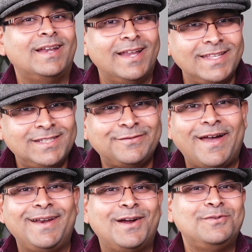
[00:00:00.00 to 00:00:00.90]
Let's
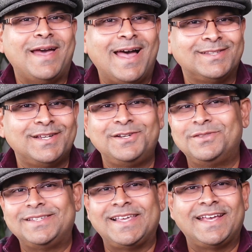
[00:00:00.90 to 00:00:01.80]
find out the answer to
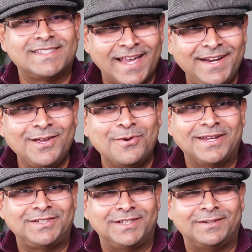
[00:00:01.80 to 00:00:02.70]
this exciting
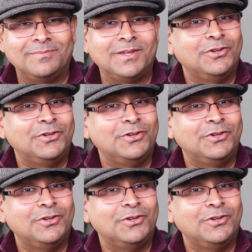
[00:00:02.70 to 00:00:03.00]
question.